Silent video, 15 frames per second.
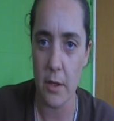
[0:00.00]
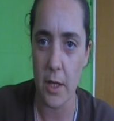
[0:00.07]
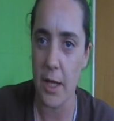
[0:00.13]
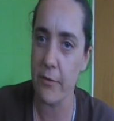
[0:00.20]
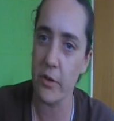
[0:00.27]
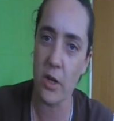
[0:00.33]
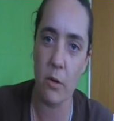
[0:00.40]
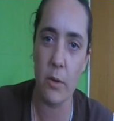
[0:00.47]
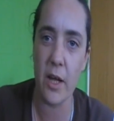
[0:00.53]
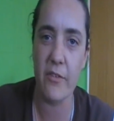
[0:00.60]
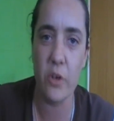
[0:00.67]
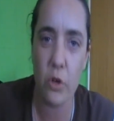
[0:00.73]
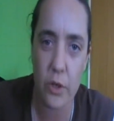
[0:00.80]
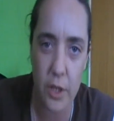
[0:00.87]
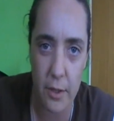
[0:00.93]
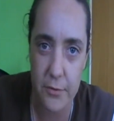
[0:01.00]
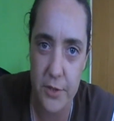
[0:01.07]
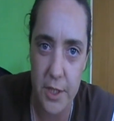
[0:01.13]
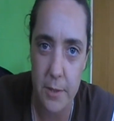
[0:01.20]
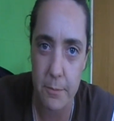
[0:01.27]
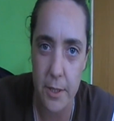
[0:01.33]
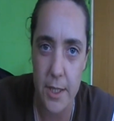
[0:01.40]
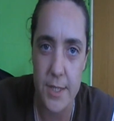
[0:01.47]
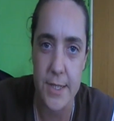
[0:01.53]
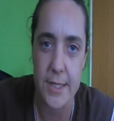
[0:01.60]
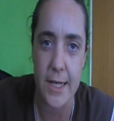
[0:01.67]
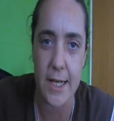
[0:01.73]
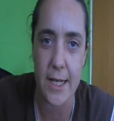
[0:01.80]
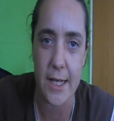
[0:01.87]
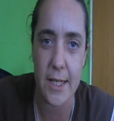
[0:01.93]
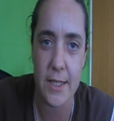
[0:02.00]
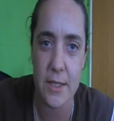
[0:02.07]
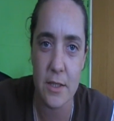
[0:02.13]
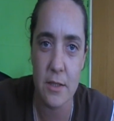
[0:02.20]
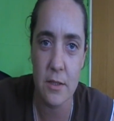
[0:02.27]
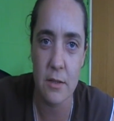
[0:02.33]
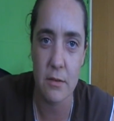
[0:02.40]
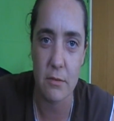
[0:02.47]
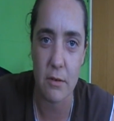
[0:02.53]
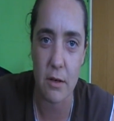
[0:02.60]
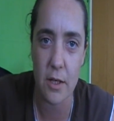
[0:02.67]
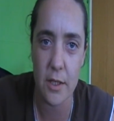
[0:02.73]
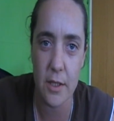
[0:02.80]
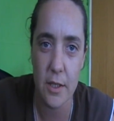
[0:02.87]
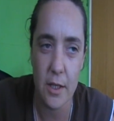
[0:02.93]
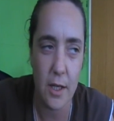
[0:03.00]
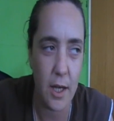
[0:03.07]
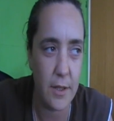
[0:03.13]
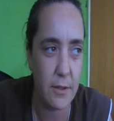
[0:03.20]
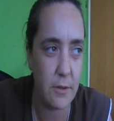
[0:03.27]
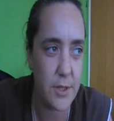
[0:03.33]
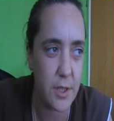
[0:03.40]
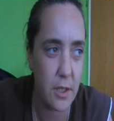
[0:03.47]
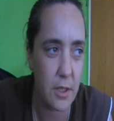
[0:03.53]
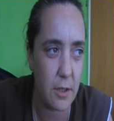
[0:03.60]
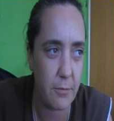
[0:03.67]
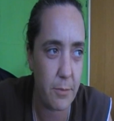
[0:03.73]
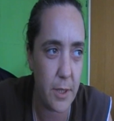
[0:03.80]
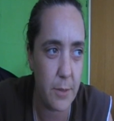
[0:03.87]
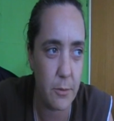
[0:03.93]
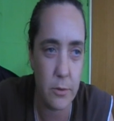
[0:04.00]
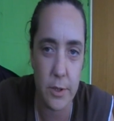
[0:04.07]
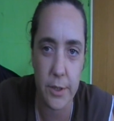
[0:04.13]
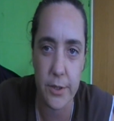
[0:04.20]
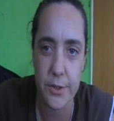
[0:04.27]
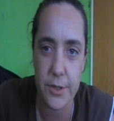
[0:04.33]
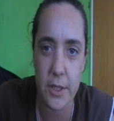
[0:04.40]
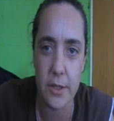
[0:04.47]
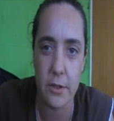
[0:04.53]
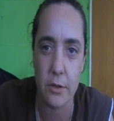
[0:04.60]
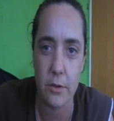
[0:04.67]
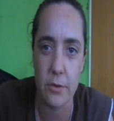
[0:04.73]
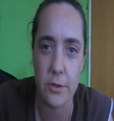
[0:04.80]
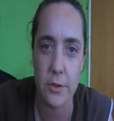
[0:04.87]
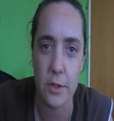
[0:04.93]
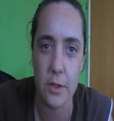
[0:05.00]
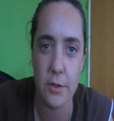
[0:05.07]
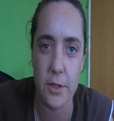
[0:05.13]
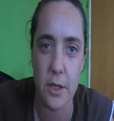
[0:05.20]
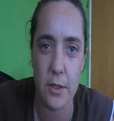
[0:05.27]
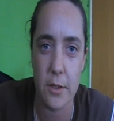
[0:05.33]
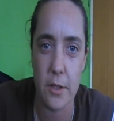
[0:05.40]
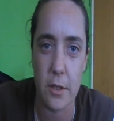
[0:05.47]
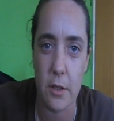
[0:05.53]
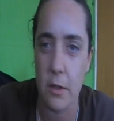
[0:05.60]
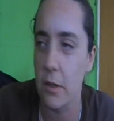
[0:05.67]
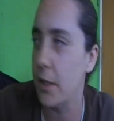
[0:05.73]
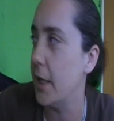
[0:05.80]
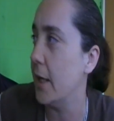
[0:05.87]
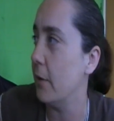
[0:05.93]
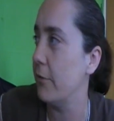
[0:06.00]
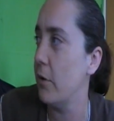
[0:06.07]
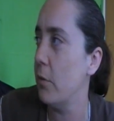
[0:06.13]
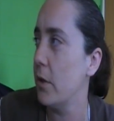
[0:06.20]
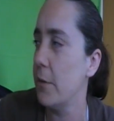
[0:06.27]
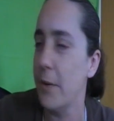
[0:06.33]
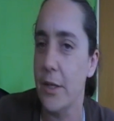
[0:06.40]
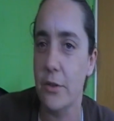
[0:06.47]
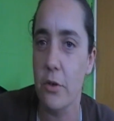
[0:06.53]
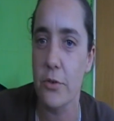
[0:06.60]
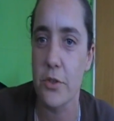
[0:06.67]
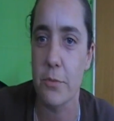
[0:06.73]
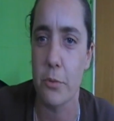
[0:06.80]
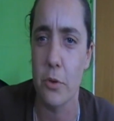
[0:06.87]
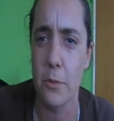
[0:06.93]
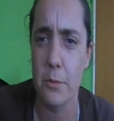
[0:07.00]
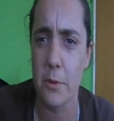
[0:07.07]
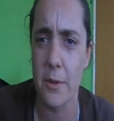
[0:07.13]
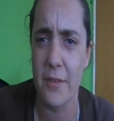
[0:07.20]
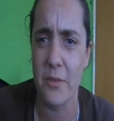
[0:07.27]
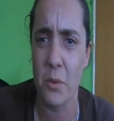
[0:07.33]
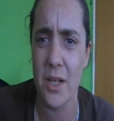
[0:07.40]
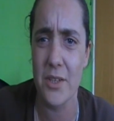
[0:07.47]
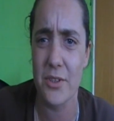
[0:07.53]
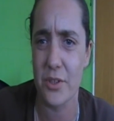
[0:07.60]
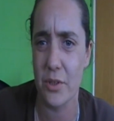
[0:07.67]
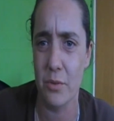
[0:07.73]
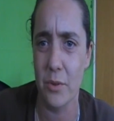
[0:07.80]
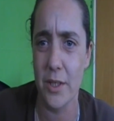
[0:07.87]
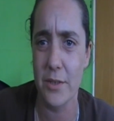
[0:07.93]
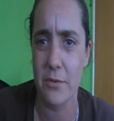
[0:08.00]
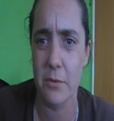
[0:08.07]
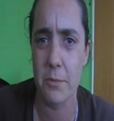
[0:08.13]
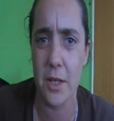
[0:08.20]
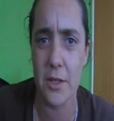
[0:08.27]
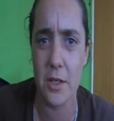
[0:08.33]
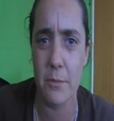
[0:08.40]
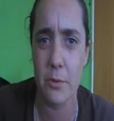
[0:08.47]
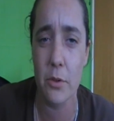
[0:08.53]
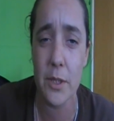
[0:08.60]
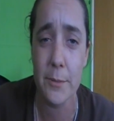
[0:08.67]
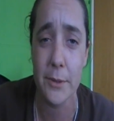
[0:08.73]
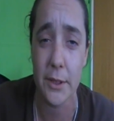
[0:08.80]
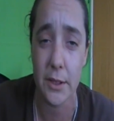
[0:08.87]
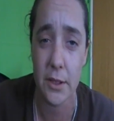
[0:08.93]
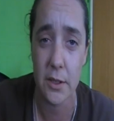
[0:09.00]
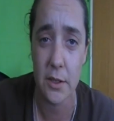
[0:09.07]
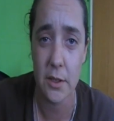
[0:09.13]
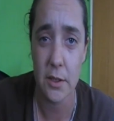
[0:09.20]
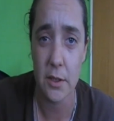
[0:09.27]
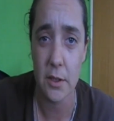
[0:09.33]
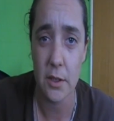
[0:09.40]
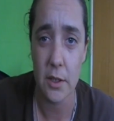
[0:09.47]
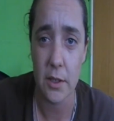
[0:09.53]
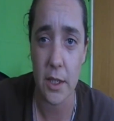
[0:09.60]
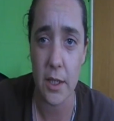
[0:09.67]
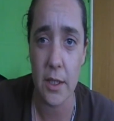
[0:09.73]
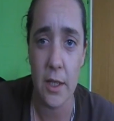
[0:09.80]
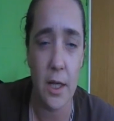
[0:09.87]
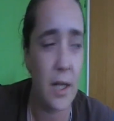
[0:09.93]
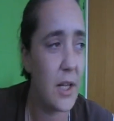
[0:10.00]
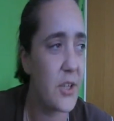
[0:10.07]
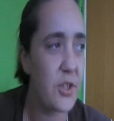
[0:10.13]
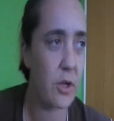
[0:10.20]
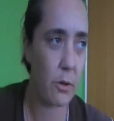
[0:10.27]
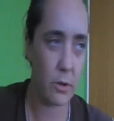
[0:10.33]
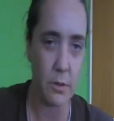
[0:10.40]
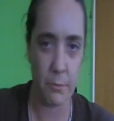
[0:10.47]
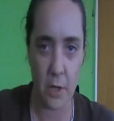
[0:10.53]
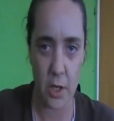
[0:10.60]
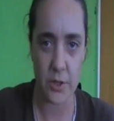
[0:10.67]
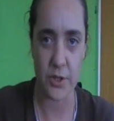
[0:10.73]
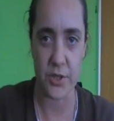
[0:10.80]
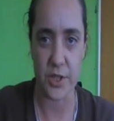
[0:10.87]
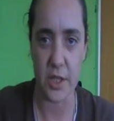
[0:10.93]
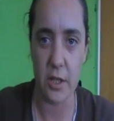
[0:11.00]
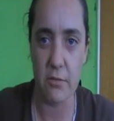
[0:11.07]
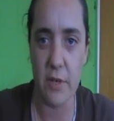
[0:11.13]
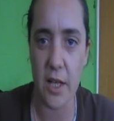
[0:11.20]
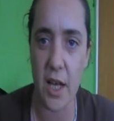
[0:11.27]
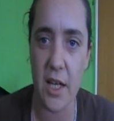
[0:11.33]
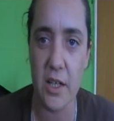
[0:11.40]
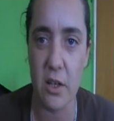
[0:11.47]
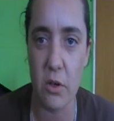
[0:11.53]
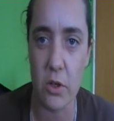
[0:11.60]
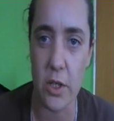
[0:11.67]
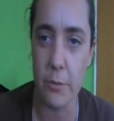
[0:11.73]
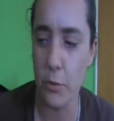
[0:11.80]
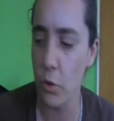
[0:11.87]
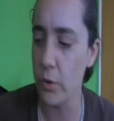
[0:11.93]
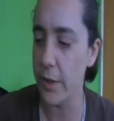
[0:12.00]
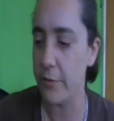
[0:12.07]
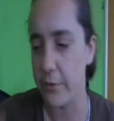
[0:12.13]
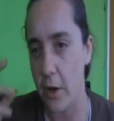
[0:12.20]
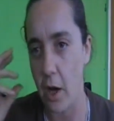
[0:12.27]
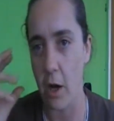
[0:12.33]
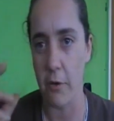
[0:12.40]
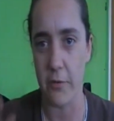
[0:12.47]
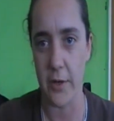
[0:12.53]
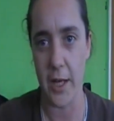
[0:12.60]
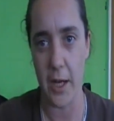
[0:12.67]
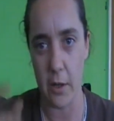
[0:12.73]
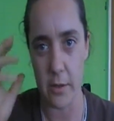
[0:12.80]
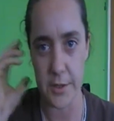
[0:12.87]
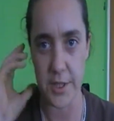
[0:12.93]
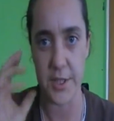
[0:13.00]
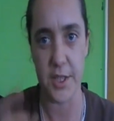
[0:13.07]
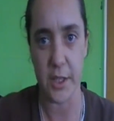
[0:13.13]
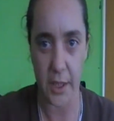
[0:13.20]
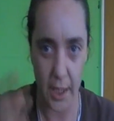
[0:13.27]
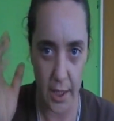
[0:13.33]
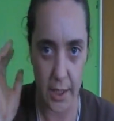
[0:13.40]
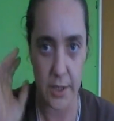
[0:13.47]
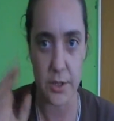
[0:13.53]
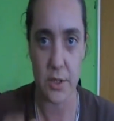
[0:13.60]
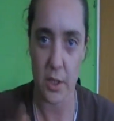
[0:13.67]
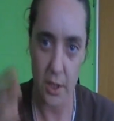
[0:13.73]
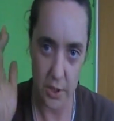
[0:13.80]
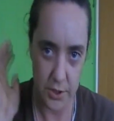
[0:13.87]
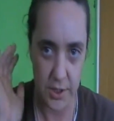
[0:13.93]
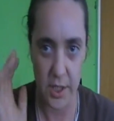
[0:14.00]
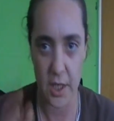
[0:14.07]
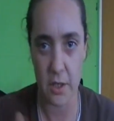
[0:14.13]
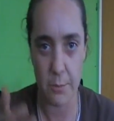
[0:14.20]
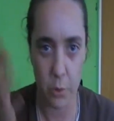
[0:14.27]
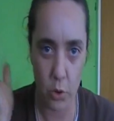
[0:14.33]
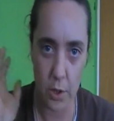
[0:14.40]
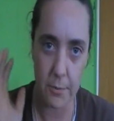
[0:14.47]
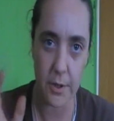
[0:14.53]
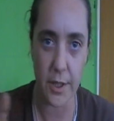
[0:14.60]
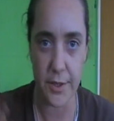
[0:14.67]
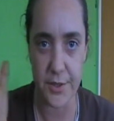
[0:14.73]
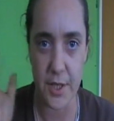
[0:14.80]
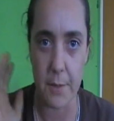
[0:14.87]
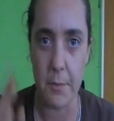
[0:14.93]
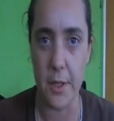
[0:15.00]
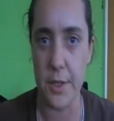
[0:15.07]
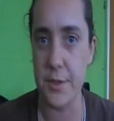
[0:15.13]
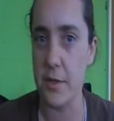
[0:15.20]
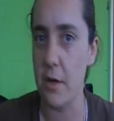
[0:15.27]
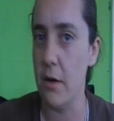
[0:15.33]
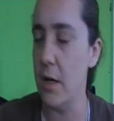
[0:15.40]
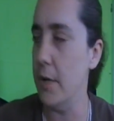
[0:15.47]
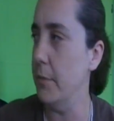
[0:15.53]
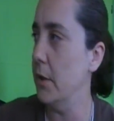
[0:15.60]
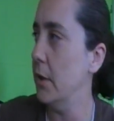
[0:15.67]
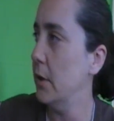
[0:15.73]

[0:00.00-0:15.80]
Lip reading: even though we haven't got enough GPs as it is, right? And there isn't enough people who can see the doctor. Now, if I want to make a doctor's appointment, I'll probably have to wait 2 weeks for a bloody appointment. Yeah, unless I go on emergency and ring at 8 o'clock in the morning for half an hour as it's engaged to get an appointment in 10 minutes time.